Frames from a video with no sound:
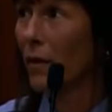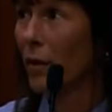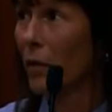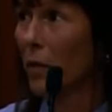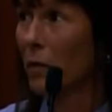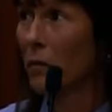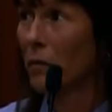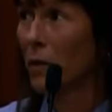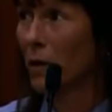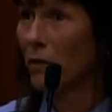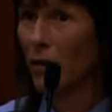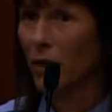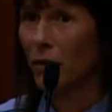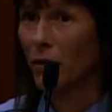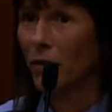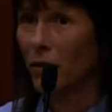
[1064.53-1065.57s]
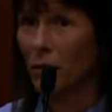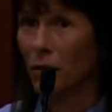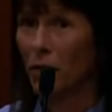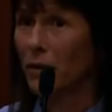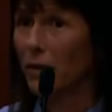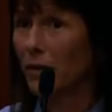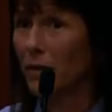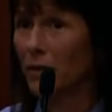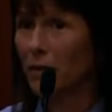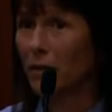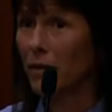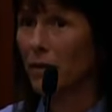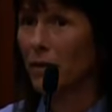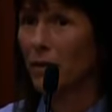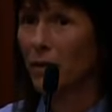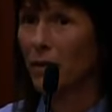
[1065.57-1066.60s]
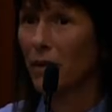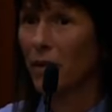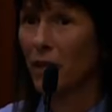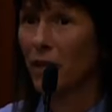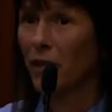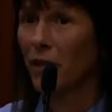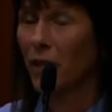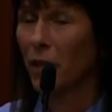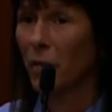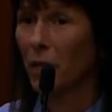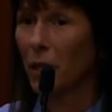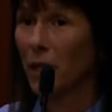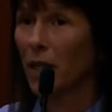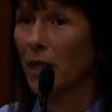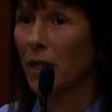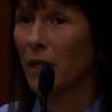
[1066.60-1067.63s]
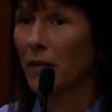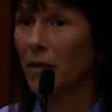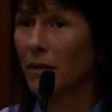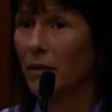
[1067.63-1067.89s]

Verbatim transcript: I mean, blood vessels would initiate bleeding.